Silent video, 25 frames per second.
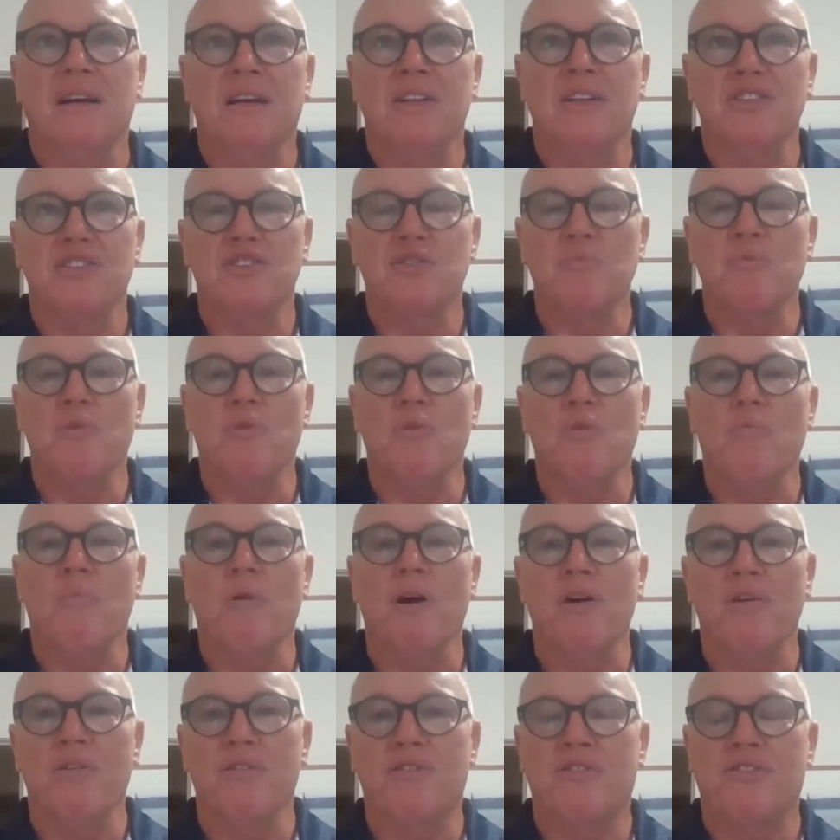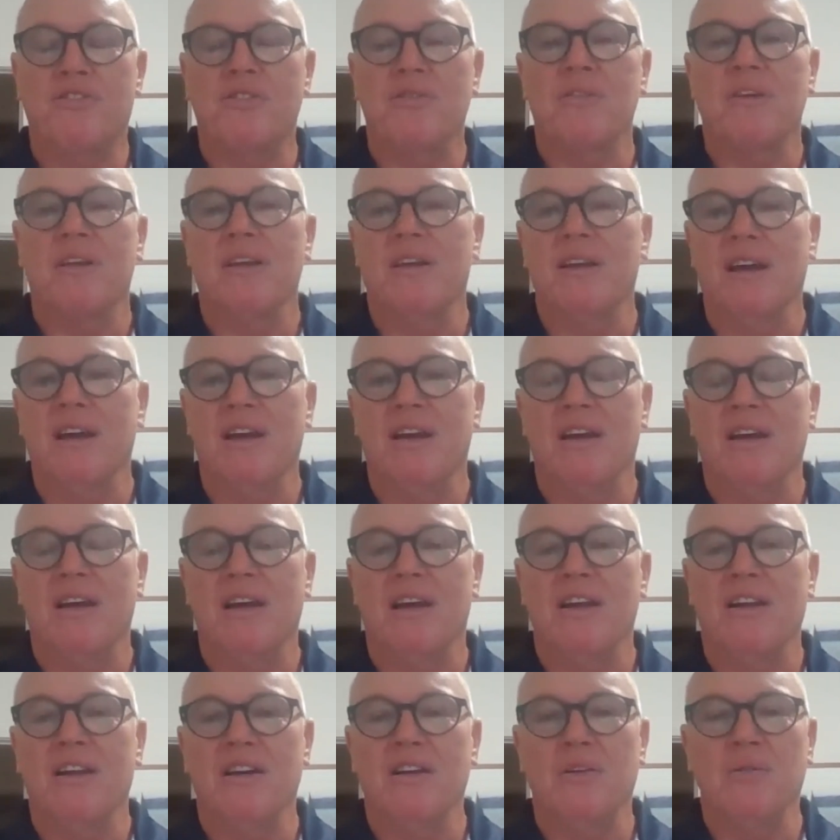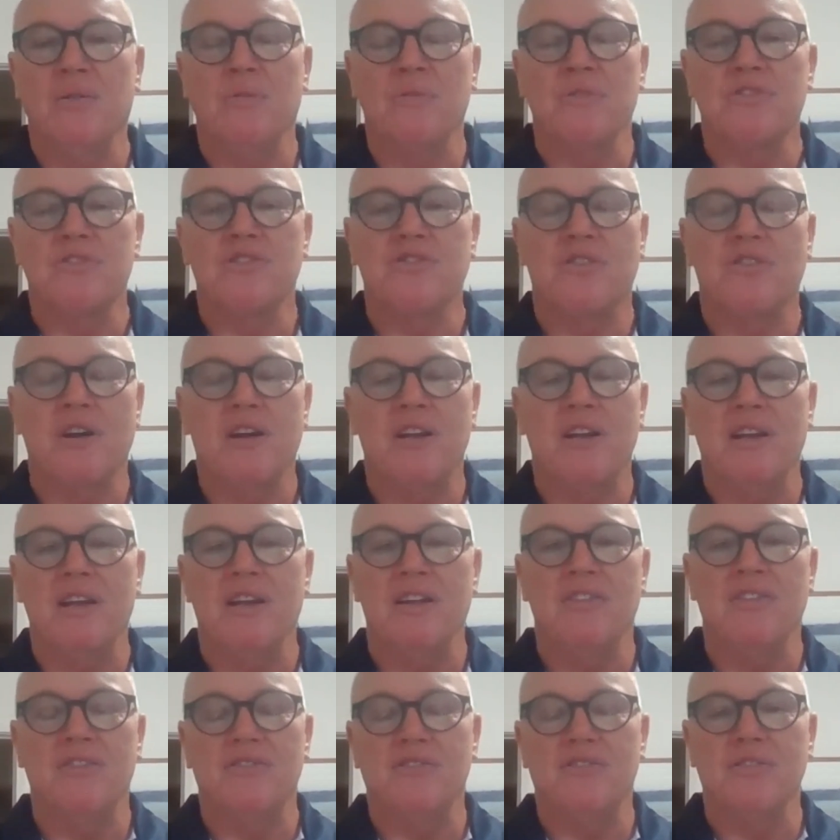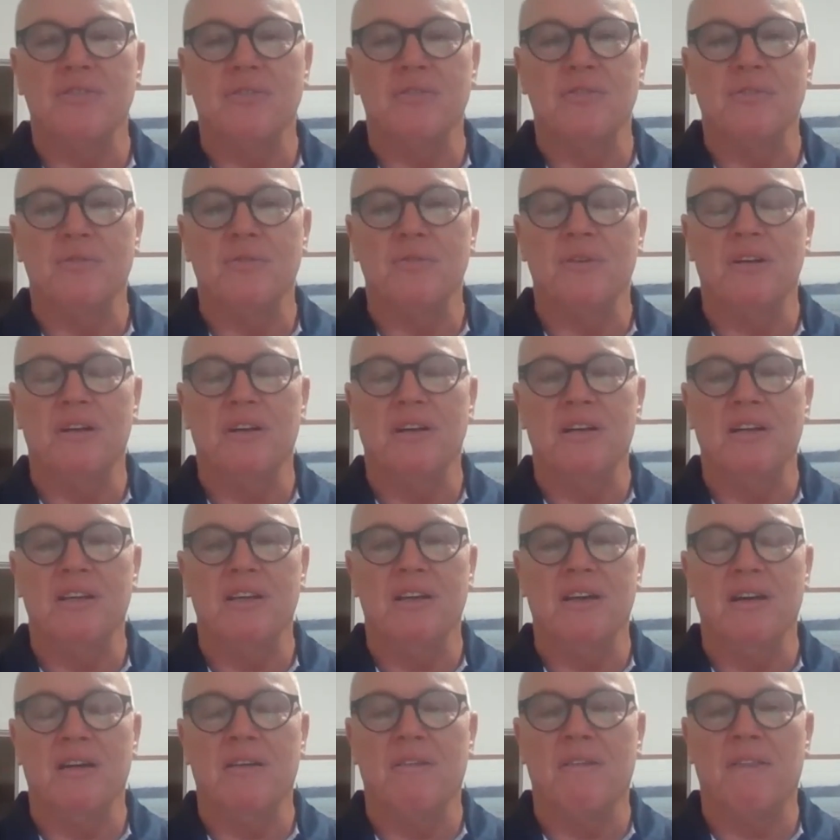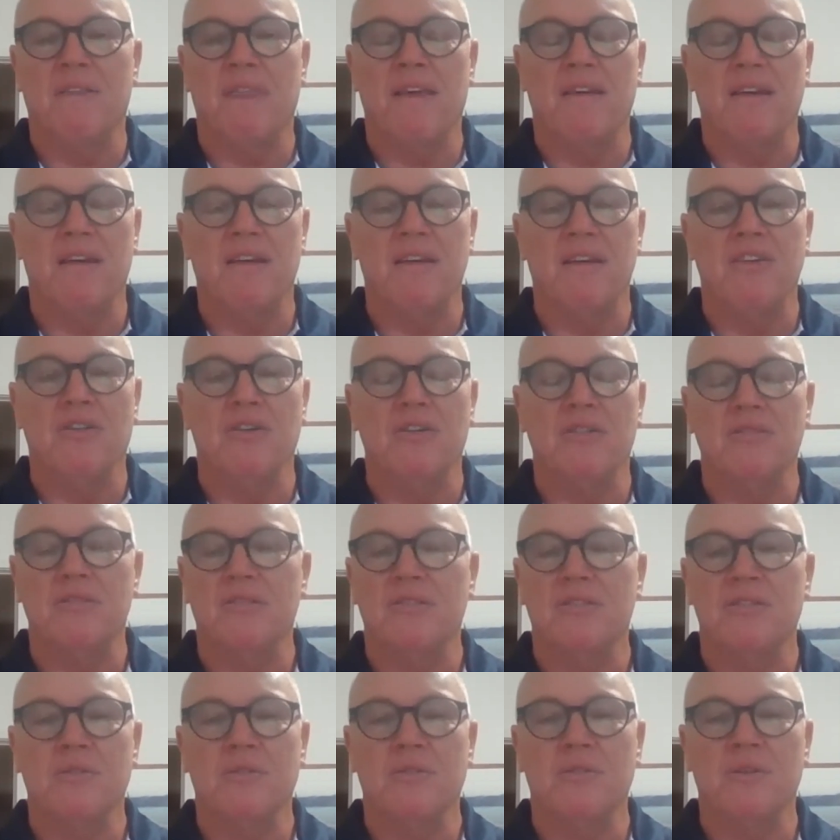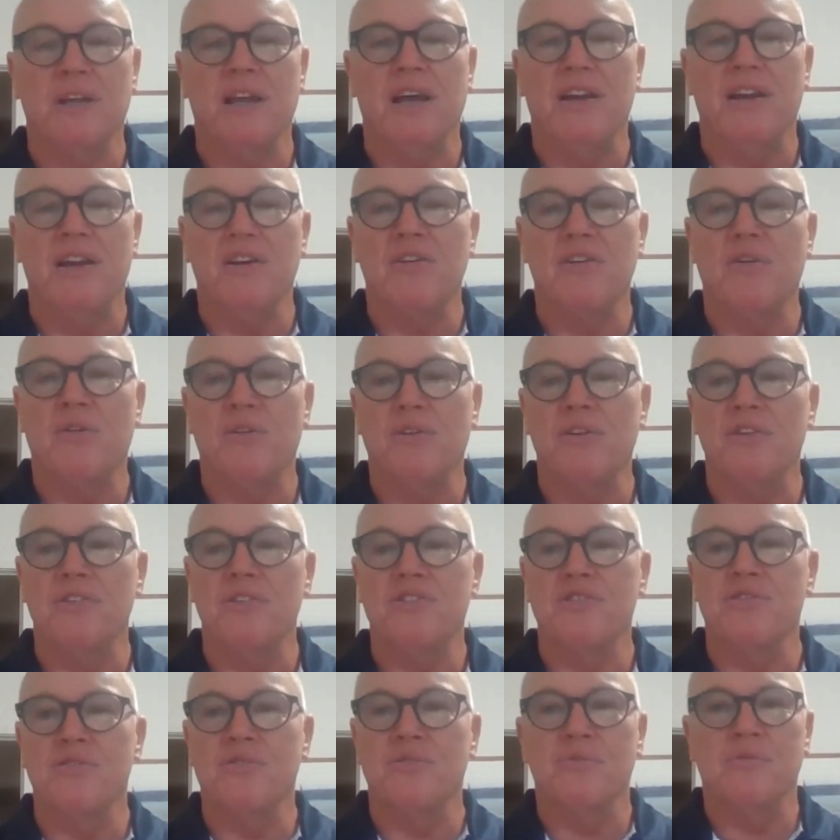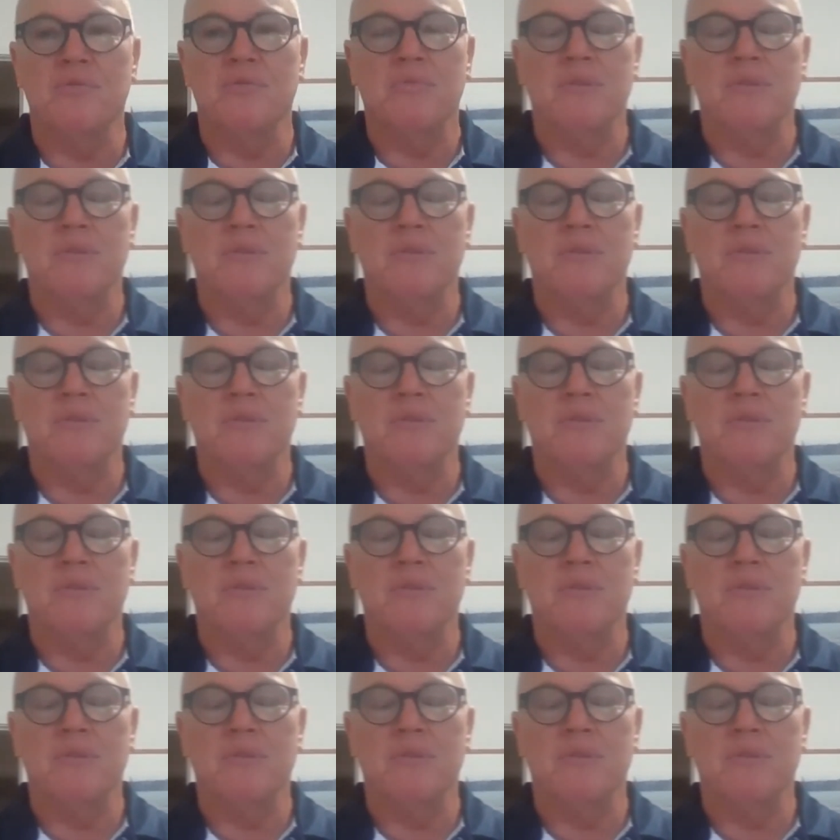small boats, and I launched straight into a yacht called Anaconda 2,